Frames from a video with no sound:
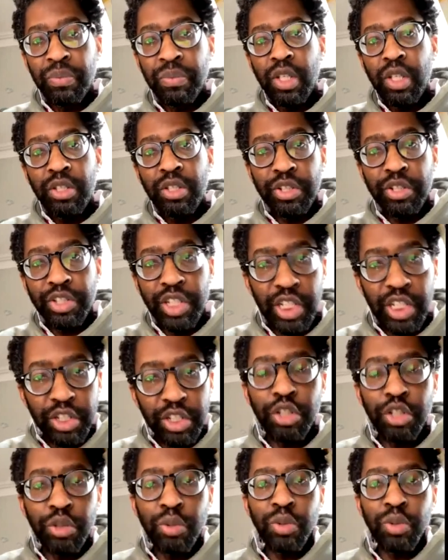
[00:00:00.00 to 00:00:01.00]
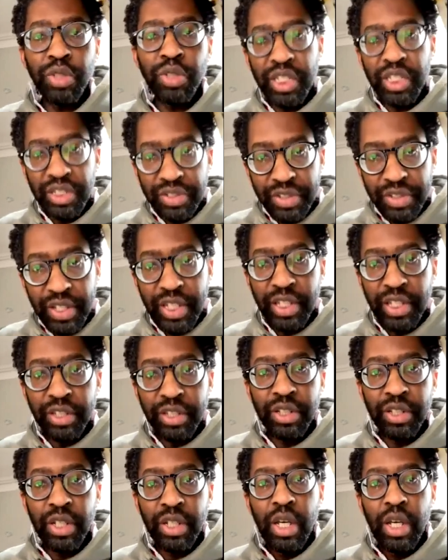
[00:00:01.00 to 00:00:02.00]
So it teaches you all these things.
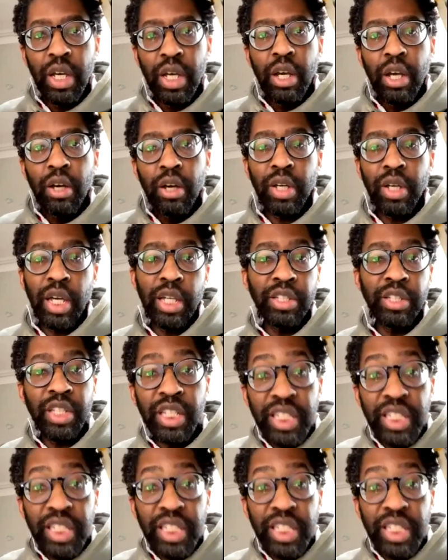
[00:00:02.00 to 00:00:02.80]
Okay, so that's